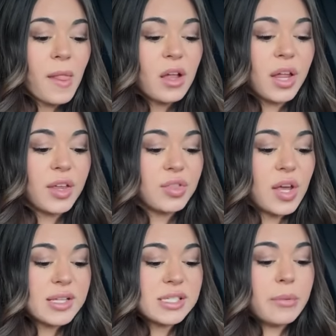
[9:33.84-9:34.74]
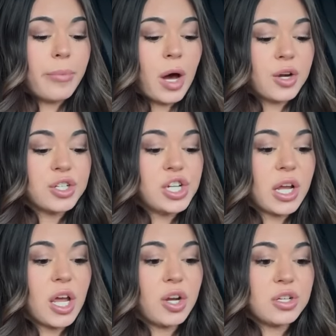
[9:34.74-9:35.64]
Like this and butter
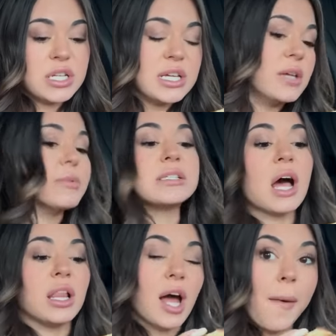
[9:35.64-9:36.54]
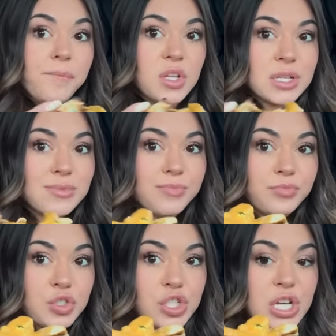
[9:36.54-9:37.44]
chicken or tikka masala, these
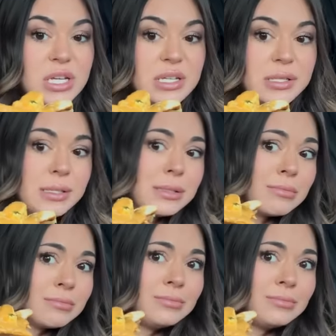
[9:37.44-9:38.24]
cheese,